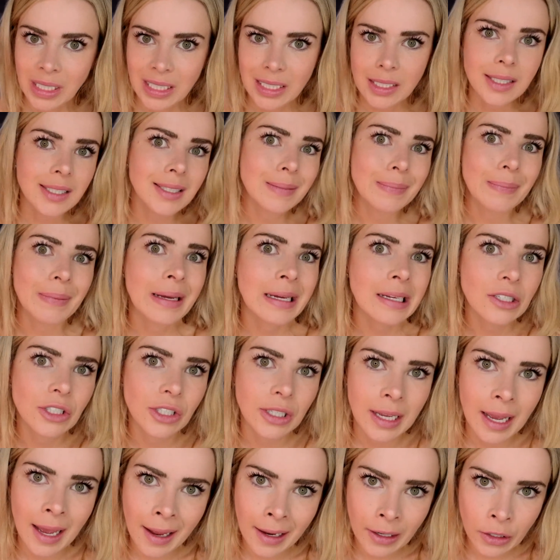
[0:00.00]

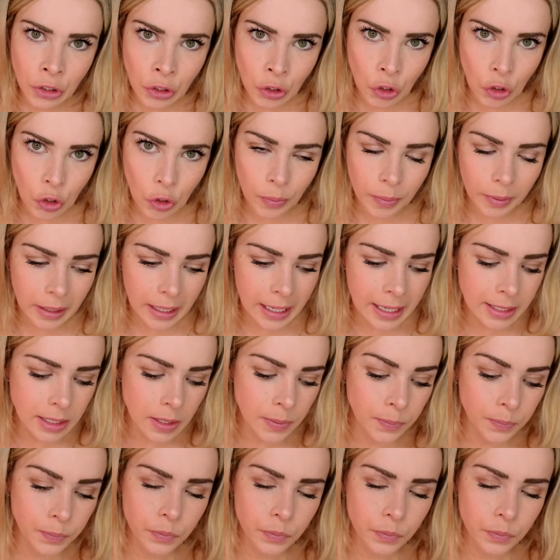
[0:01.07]
Especially at a new place.